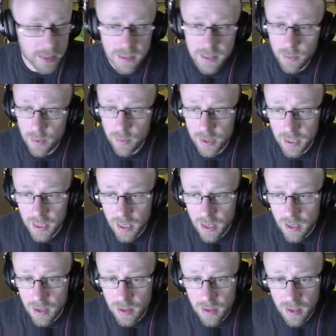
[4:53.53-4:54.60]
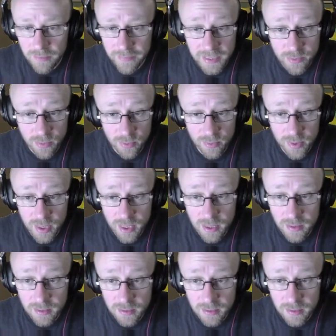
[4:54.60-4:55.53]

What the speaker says: is that where we want to go? I think it's where we want to go.